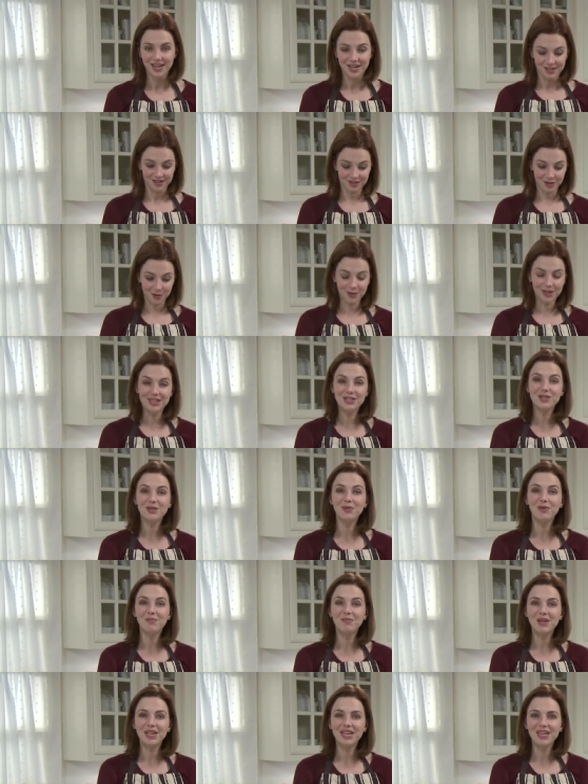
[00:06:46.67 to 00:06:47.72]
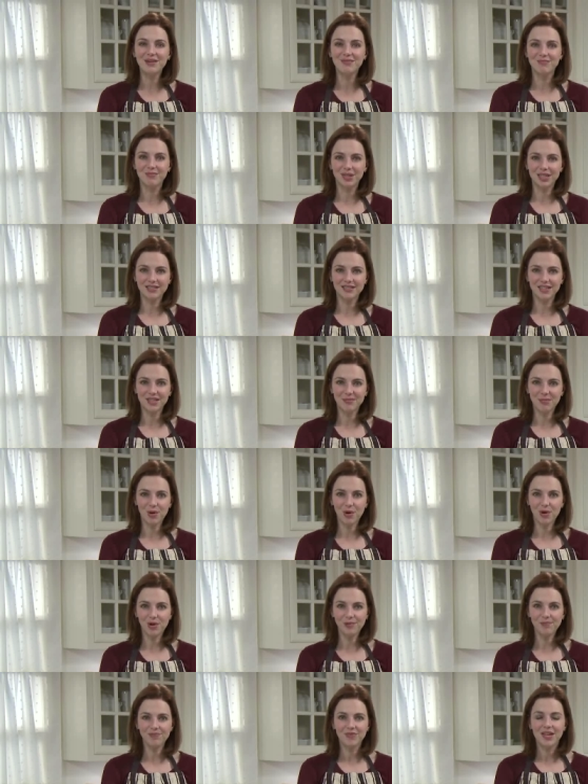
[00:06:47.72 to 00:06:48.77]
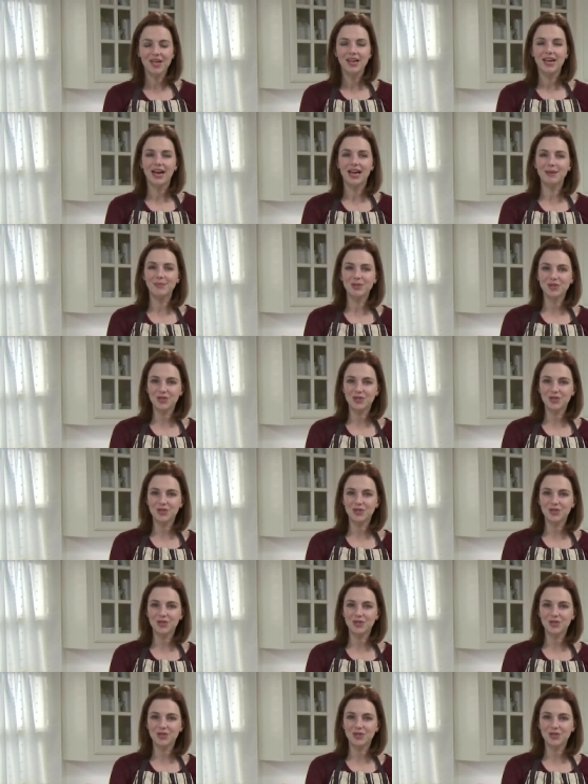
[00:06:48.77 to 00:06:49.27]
So into a medium mixing bowl, I'm